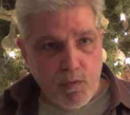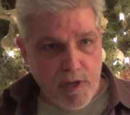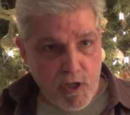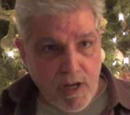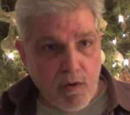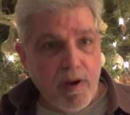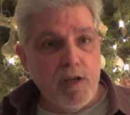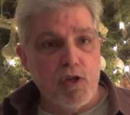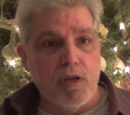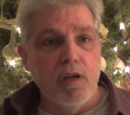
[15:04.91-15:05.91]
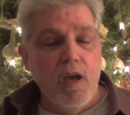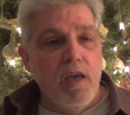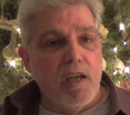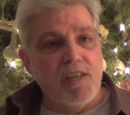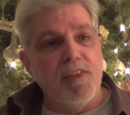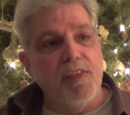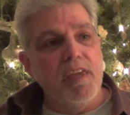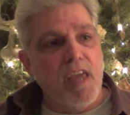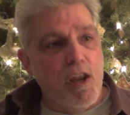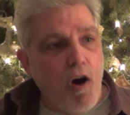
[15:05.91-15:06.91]
regeneration because I
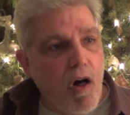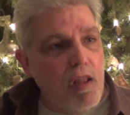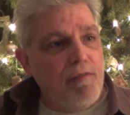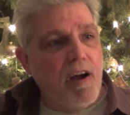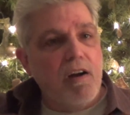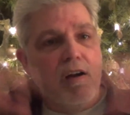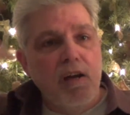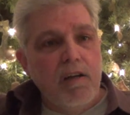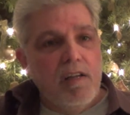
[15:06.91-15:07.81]
think in all of our